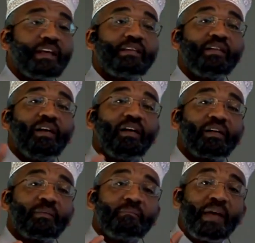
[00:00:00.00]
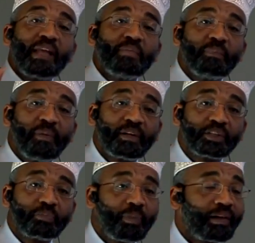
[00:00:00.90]
They are maybe
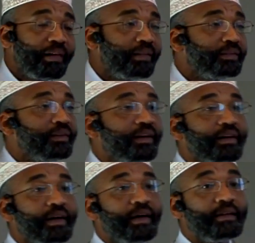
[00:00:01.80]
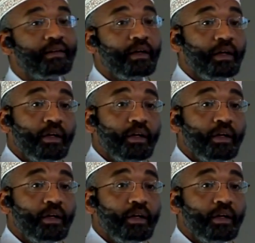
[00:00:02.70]
punished by Allah. And